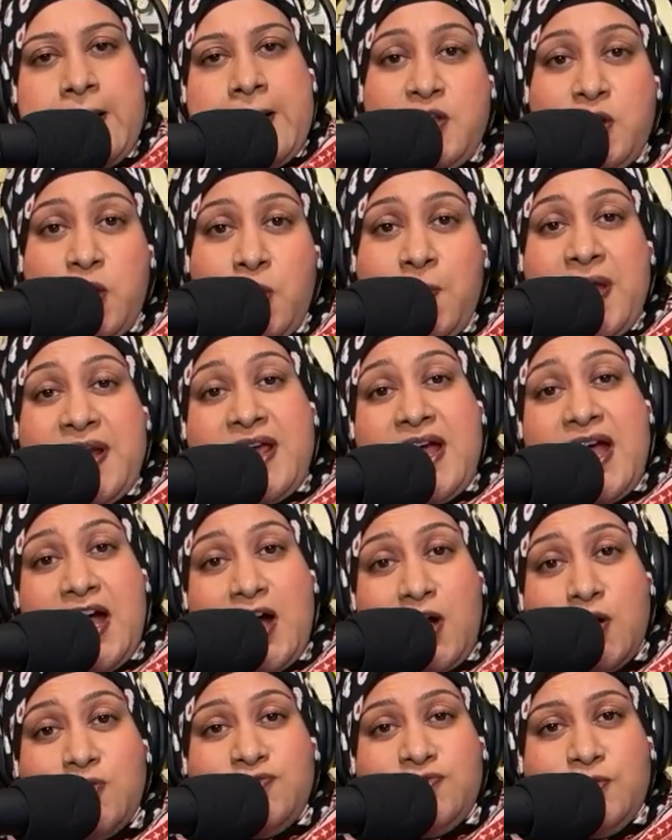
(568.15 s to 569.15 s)
No matter
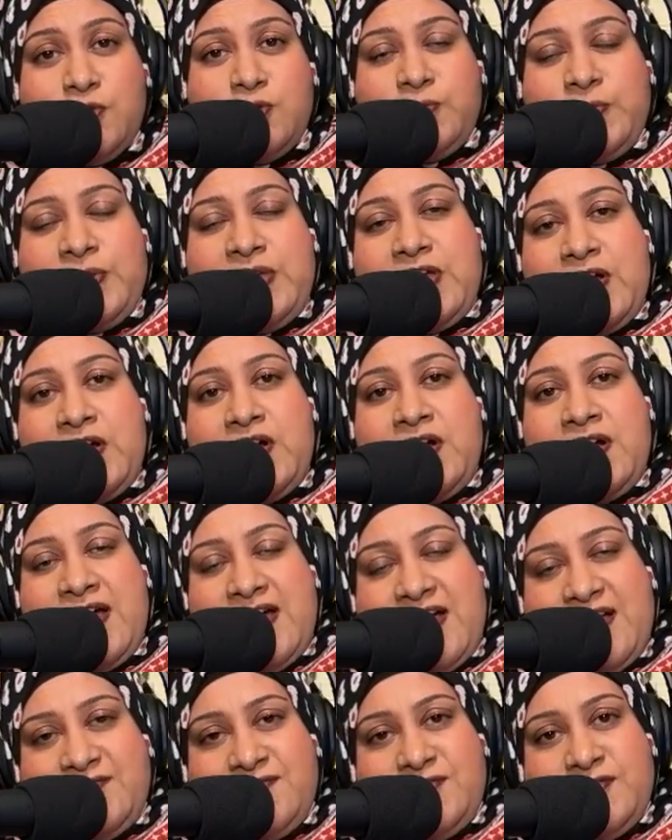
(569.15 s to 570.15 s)
how full we are
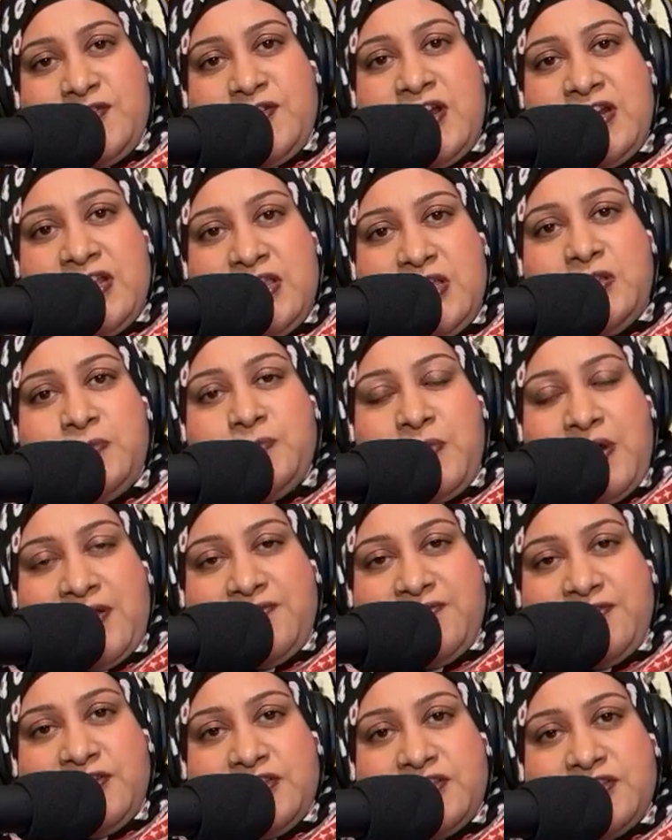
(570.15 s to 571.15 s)
after an Eid
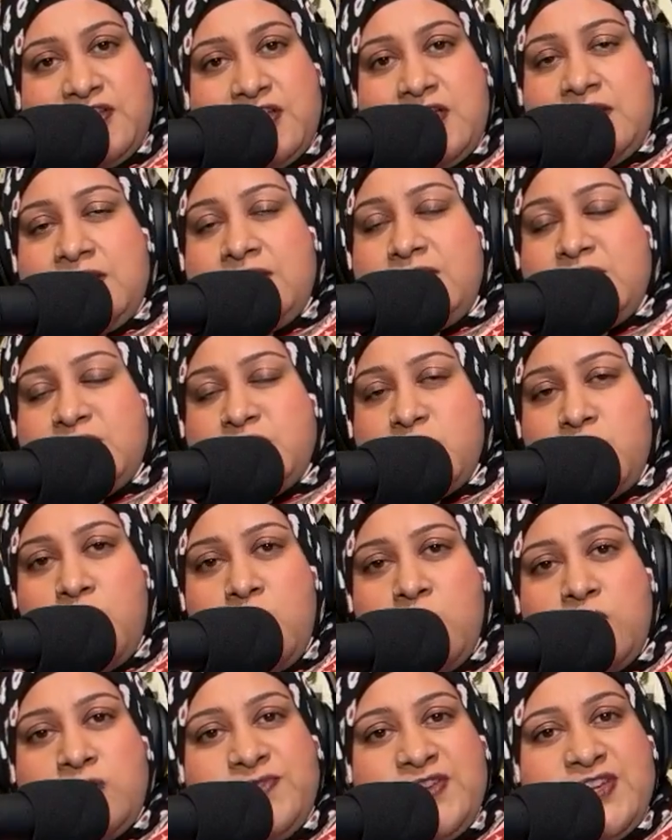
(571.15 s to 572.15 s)
breakfast, there's
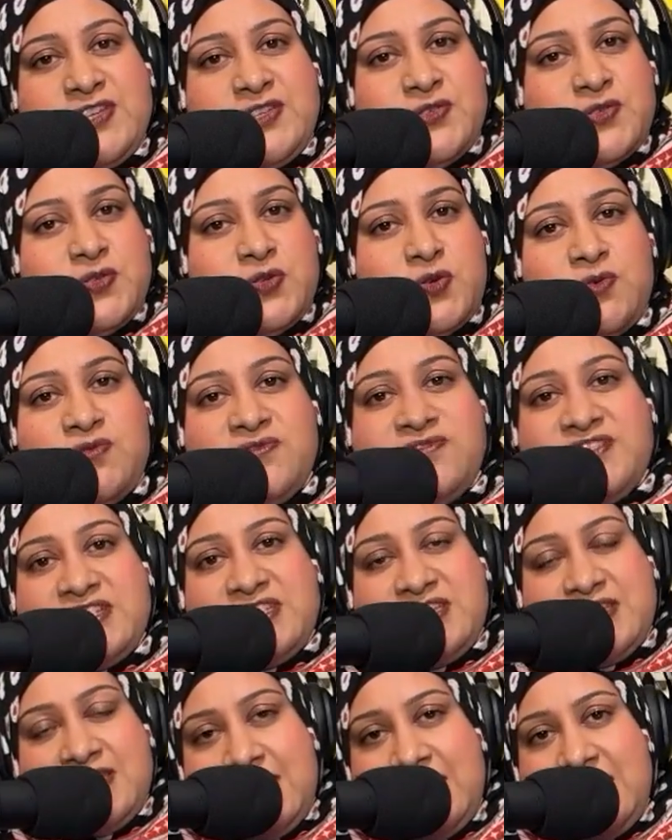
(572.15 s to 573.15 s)
always room for
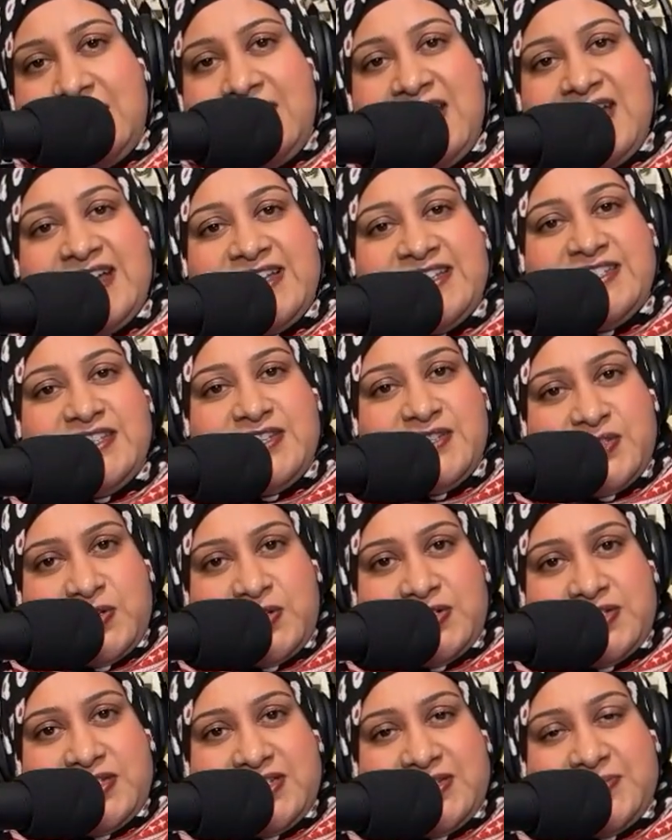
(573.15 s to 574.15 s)
tea and
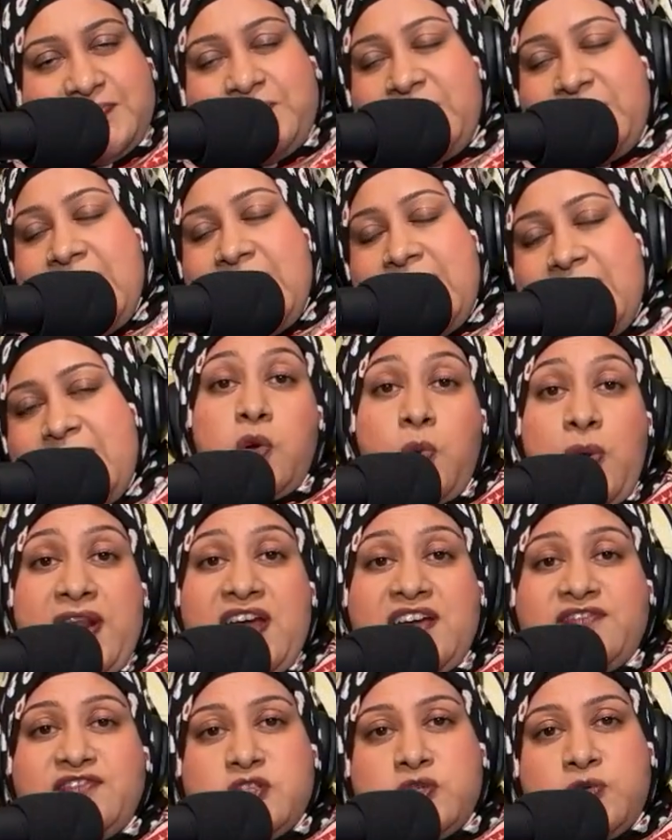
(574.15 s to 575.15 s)
dessert. When
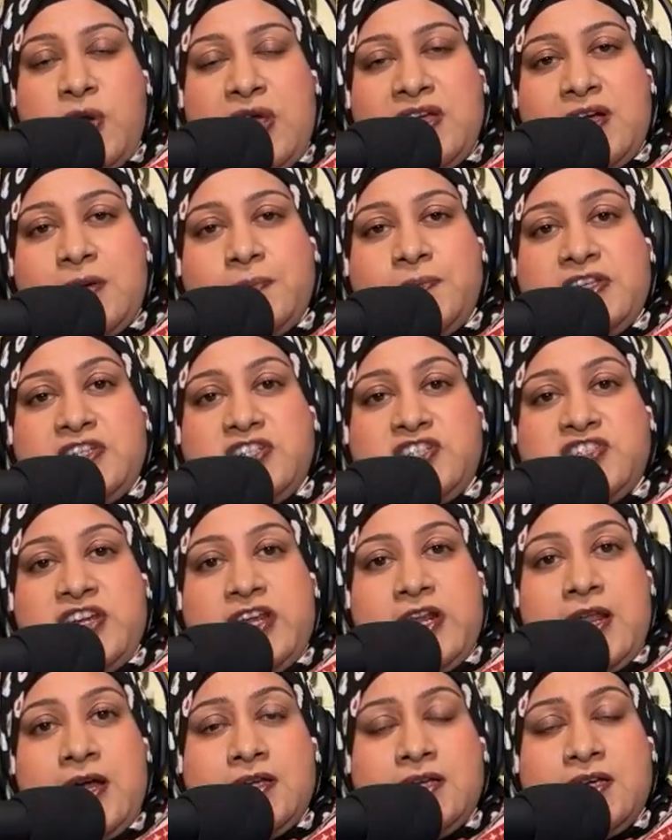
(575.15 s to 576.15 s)
I was growing up in Sri
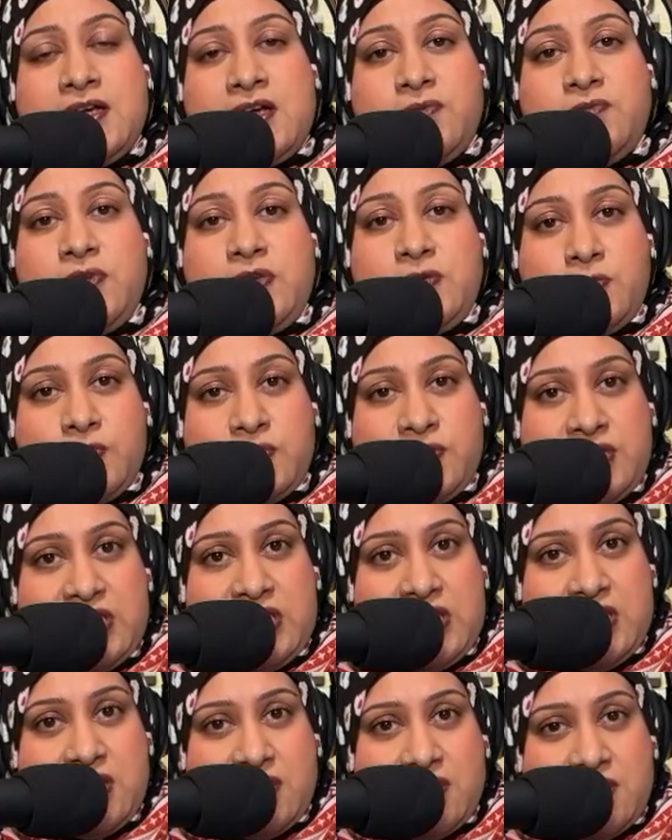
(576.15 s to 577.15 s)
Lanka, we would
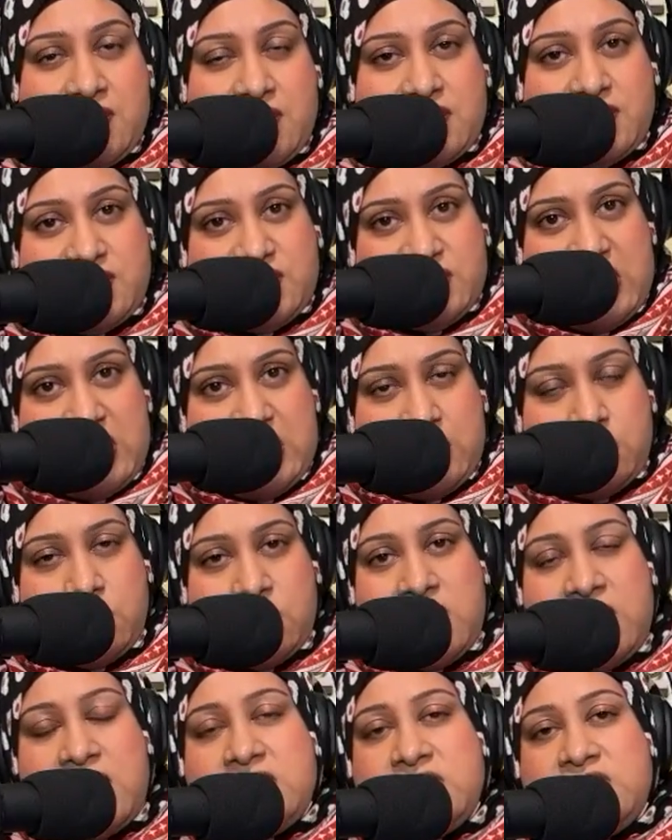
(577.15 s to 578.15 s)
eat the sego
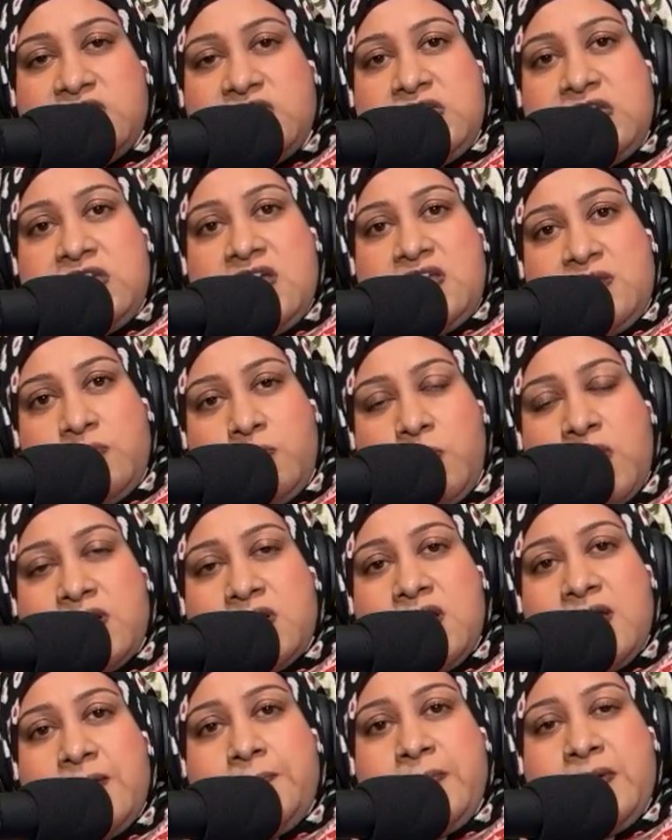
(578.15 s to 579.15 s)
kanji and the
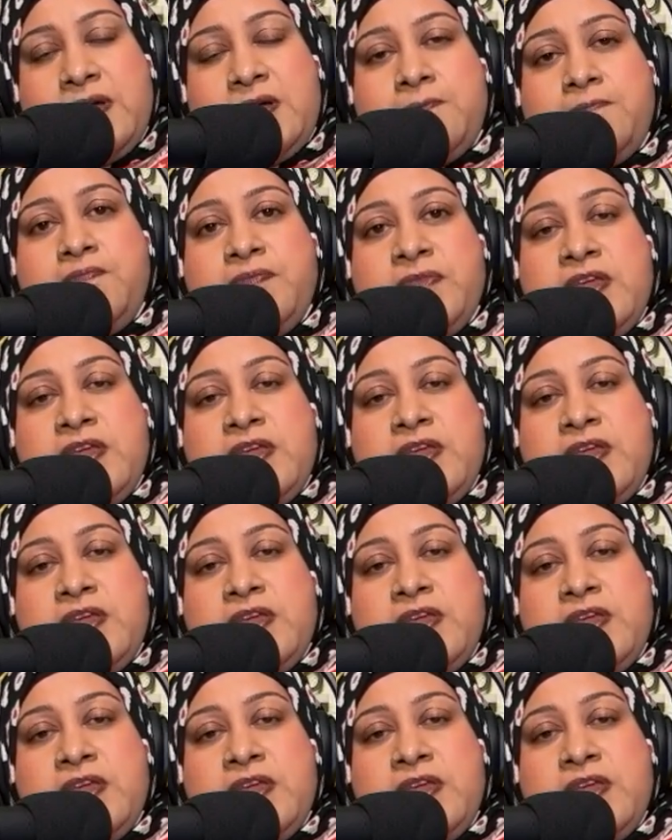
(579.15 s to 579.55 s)
watlapam.